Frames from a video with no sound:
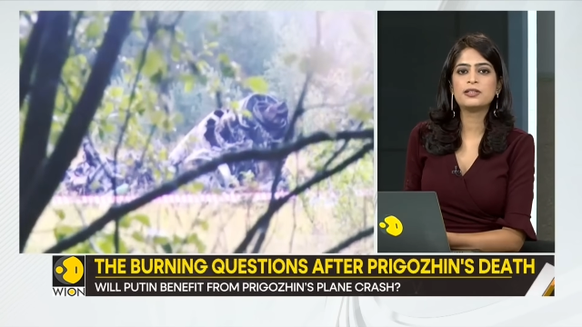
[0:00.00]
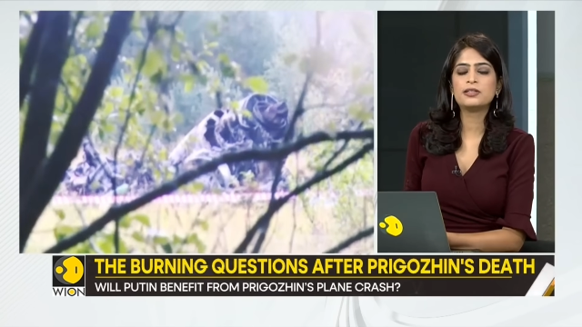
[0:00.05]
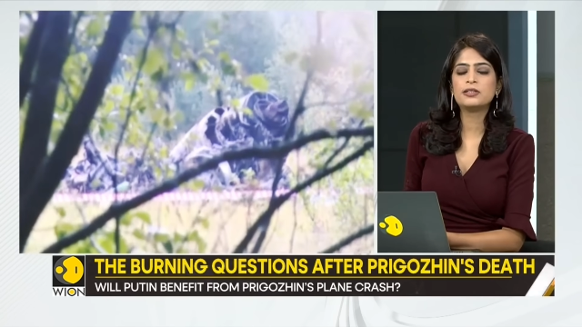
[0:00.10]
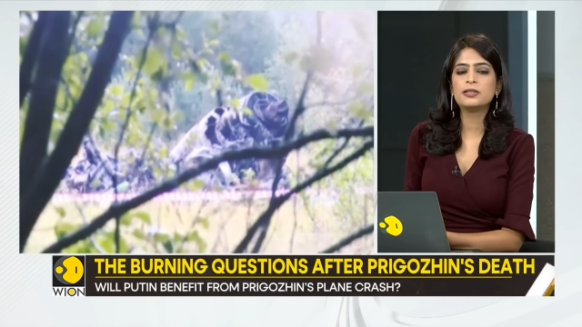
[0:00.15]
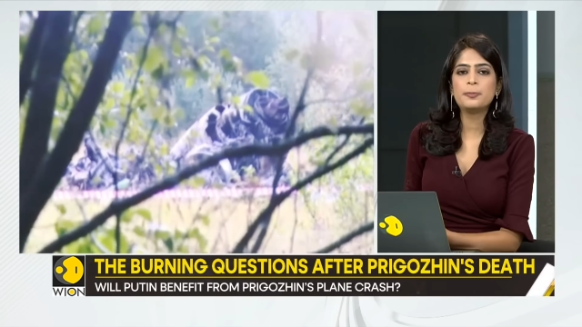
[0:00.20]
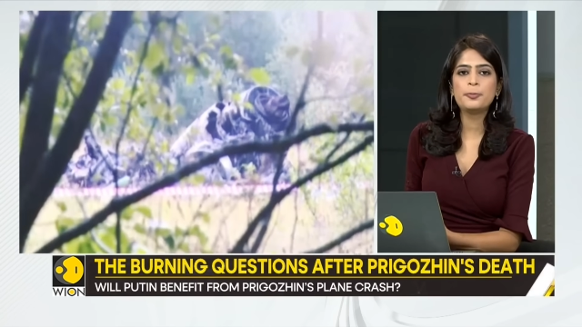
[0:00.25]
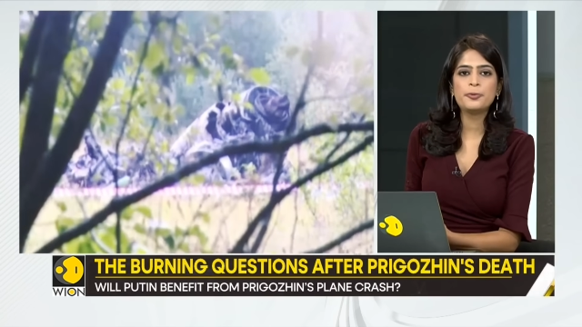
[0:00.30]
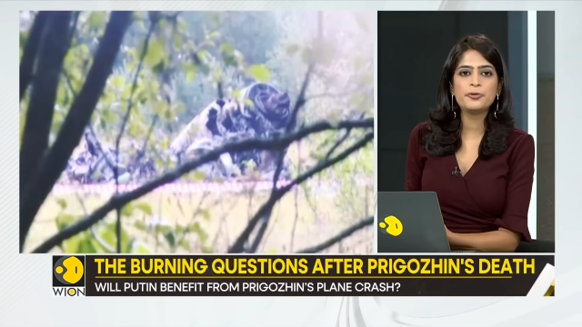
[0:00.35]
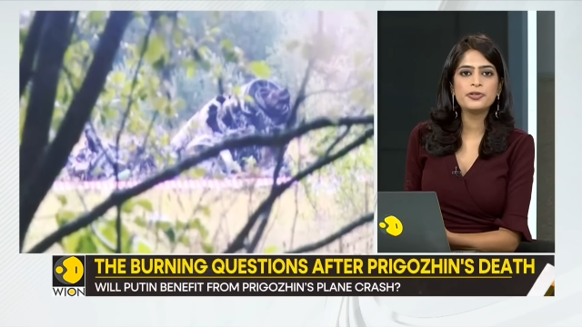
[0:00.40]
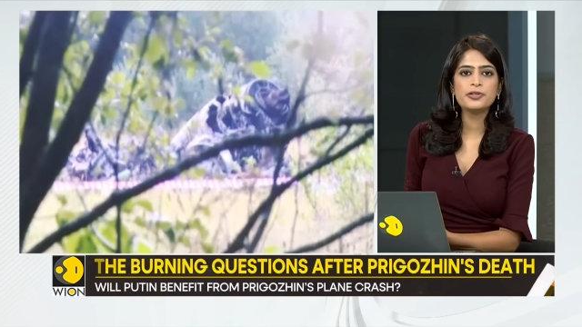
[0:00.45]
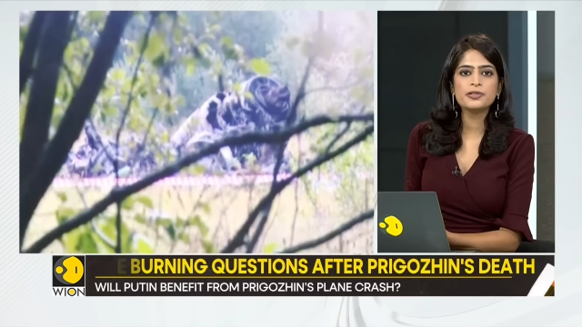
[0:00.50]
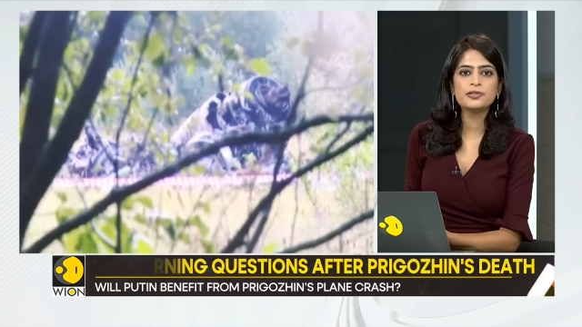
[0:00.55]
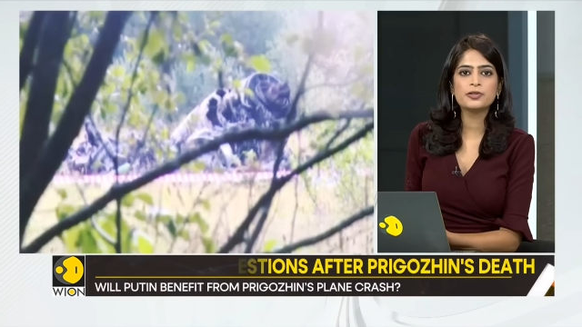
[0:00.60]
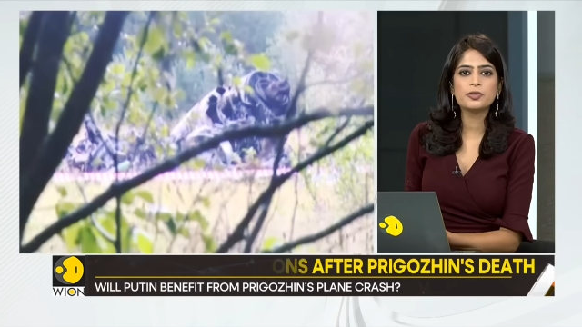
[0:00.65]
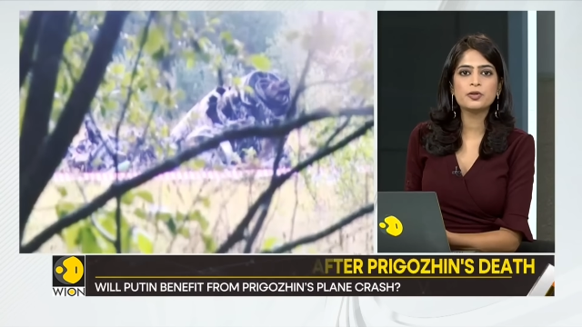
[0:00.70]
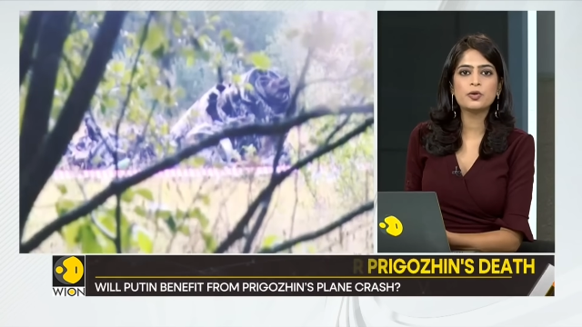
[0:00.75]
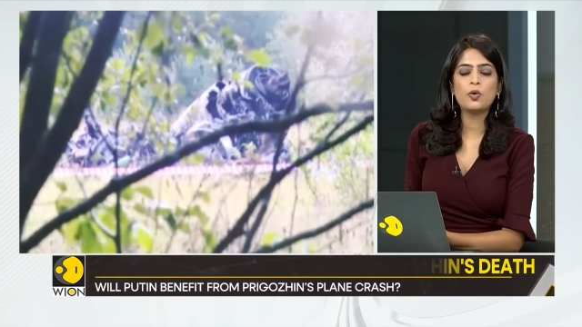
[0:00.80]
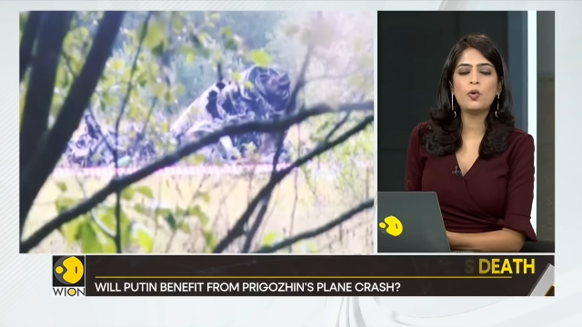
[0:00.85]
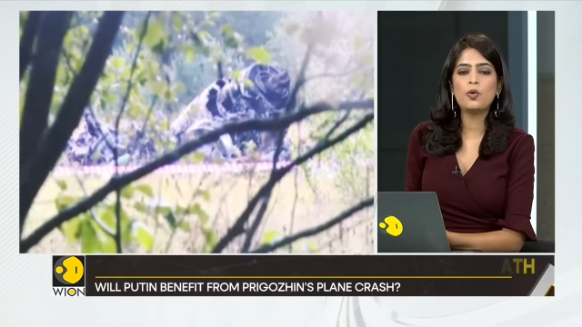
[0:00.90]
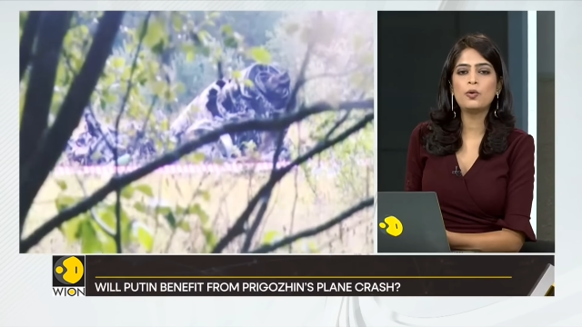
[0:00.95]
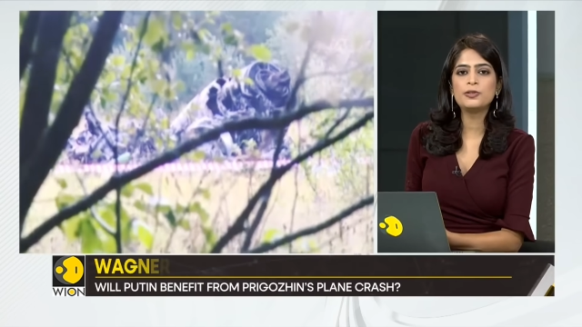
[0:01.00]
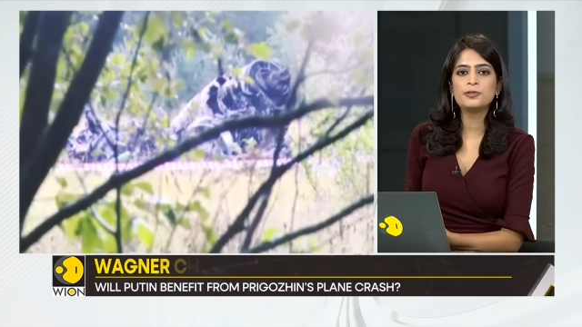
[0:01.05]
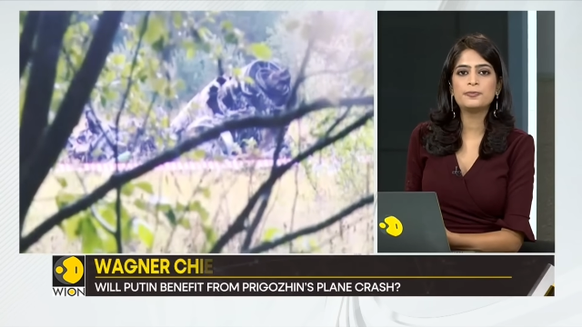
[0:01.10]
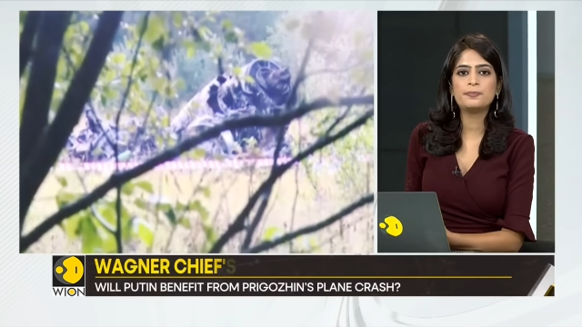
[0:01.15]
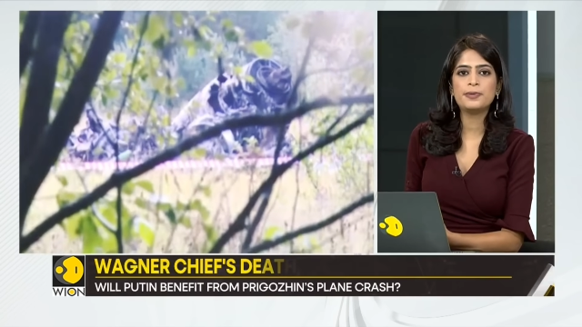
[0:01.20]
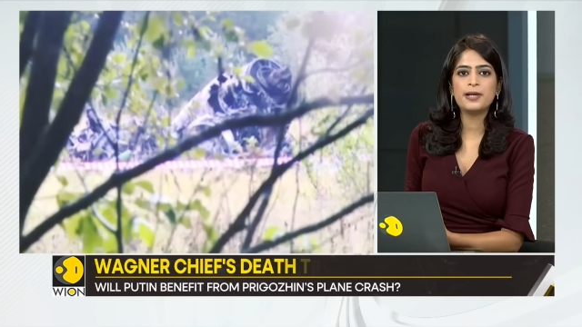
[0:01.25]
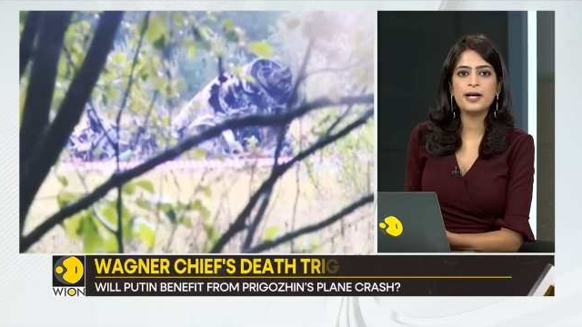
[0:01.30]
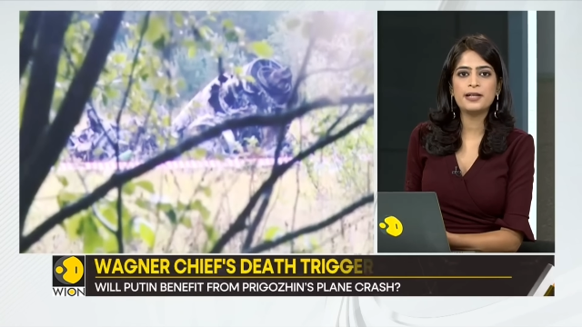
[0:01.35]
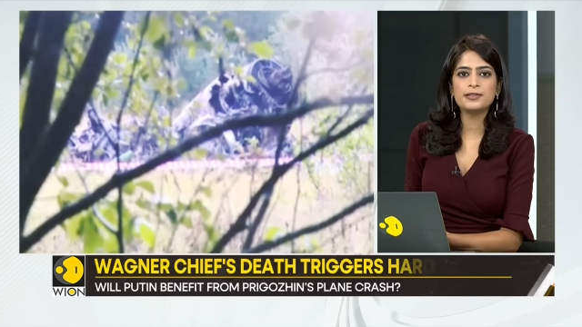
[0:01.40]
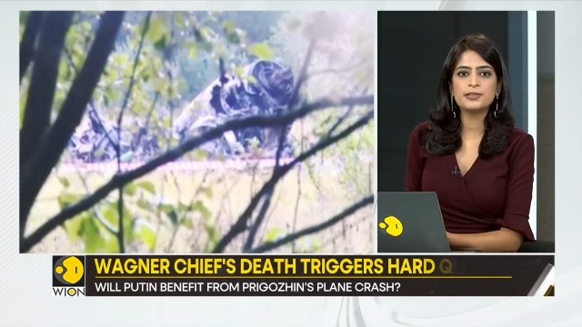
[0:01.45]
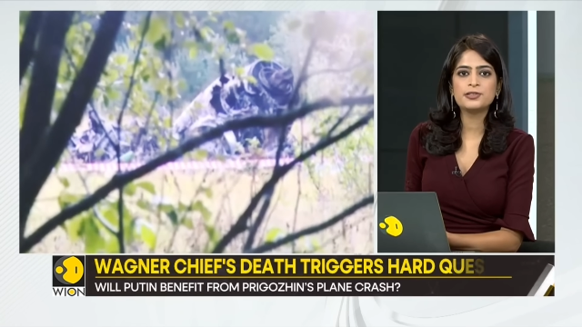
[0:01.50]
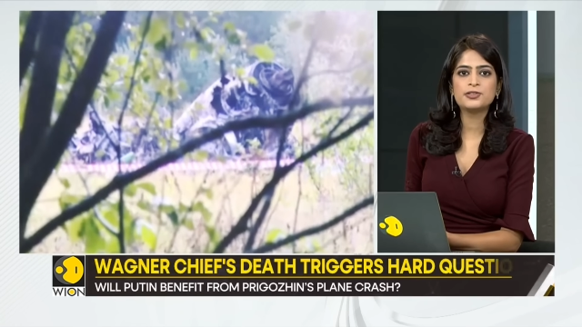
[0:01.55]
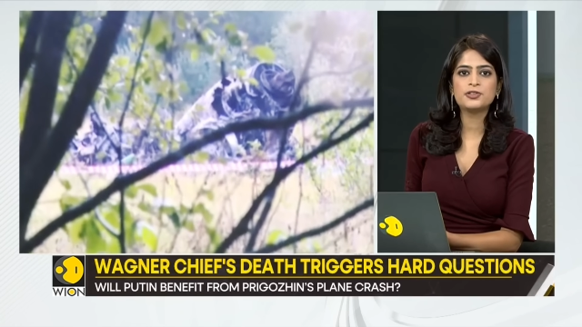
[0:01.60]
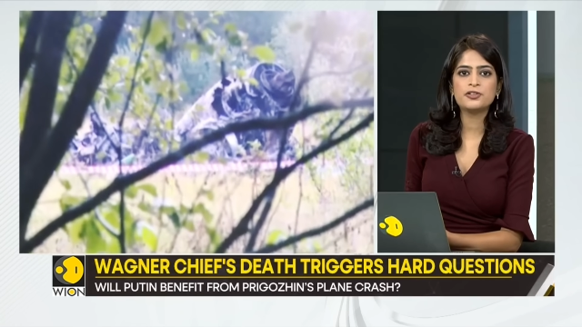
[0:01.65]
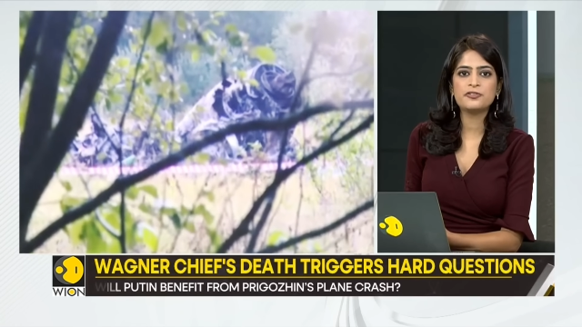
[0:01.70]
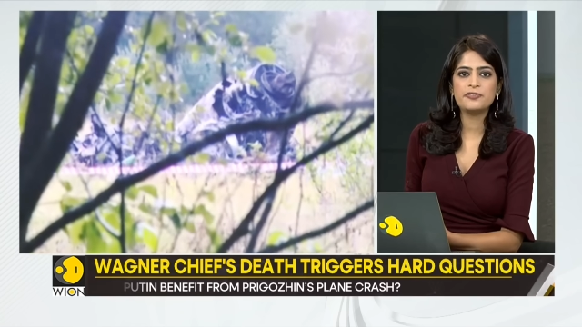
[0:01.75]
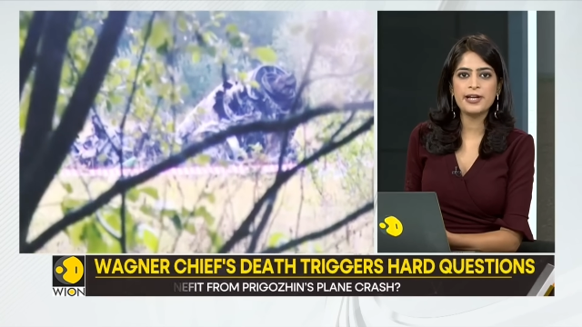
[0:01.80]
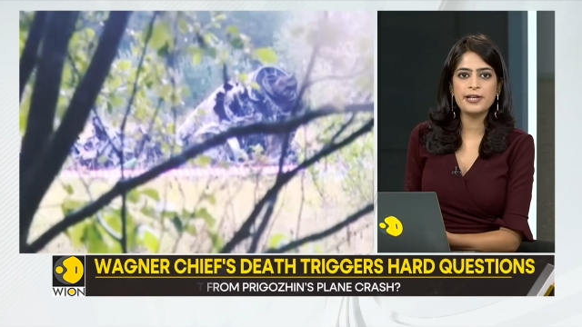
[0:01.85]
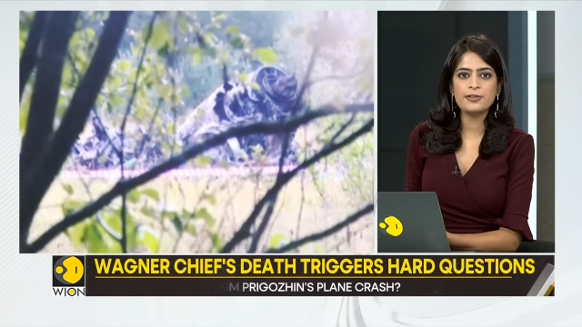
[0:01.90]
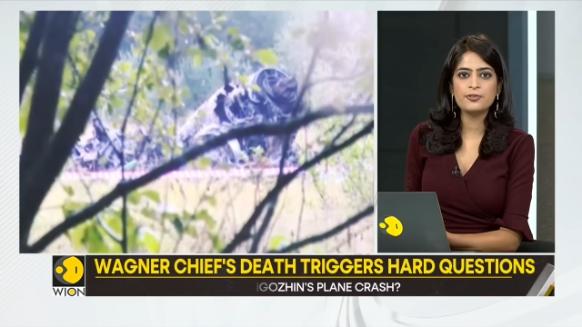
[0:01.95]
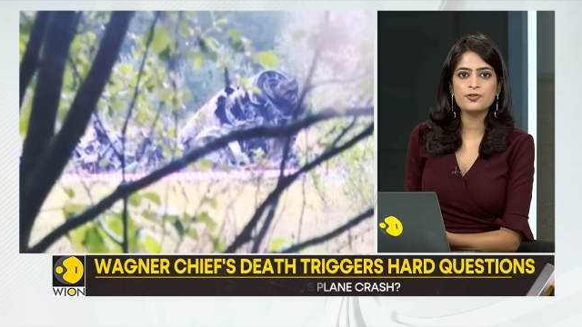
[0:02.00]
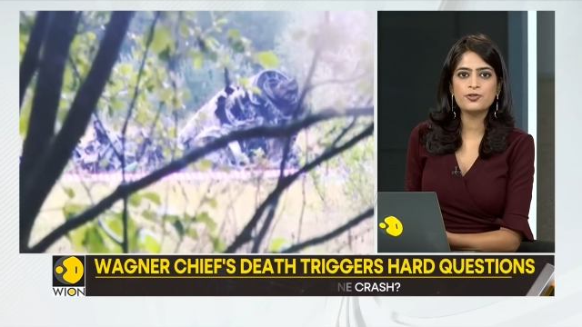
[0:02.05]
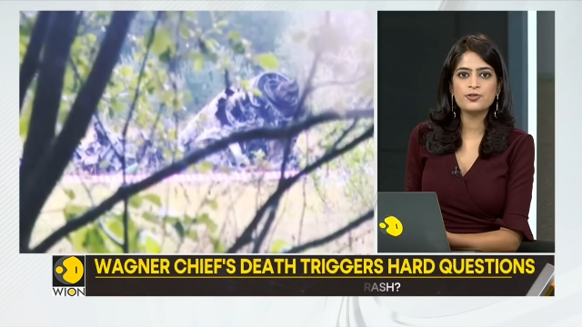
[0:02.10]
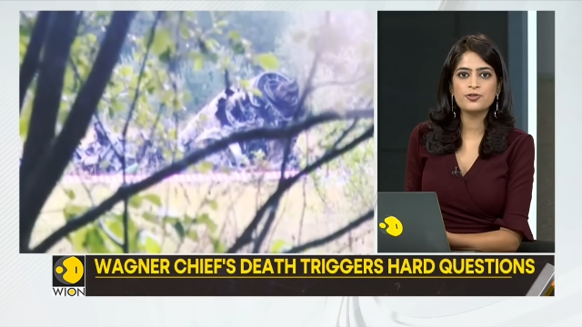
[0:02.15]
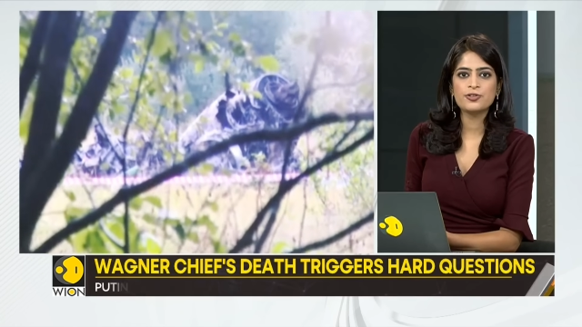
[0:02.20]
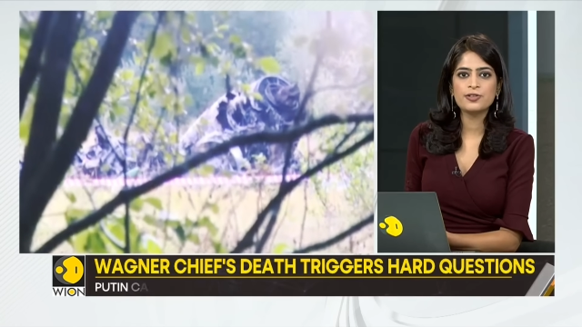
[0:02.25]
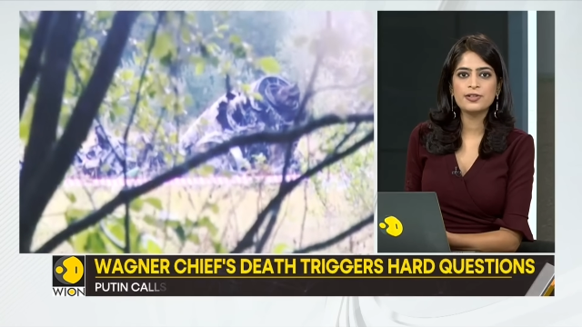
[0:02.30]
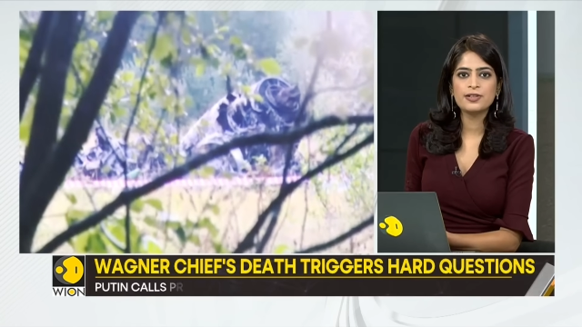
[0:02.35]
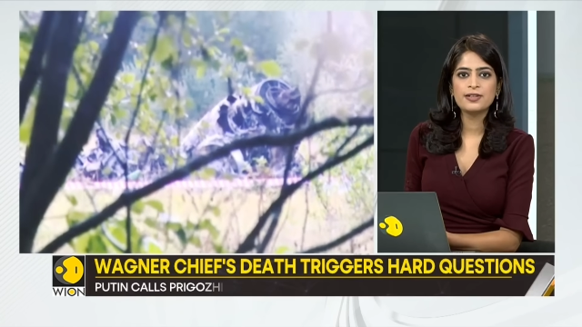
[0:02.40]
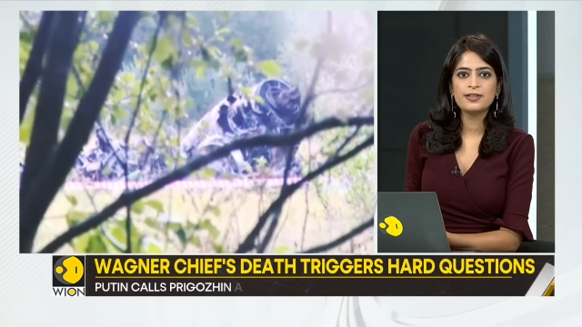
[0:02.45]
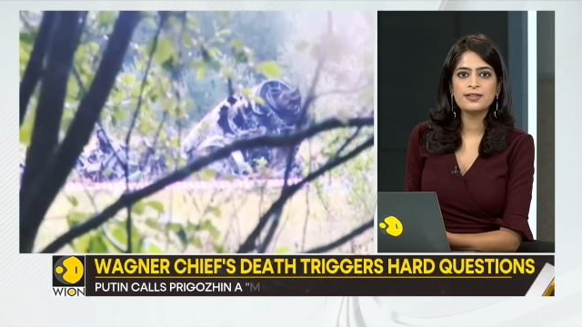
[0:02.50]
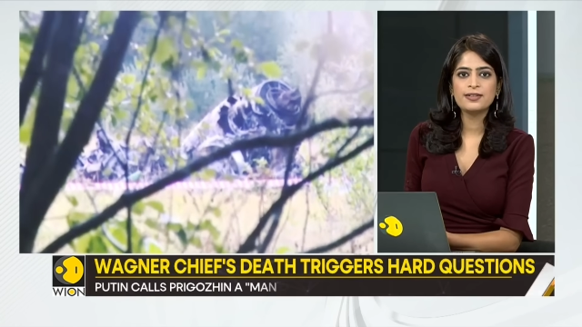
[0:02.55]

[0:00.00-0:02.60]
deliberate, cold blooded revenge,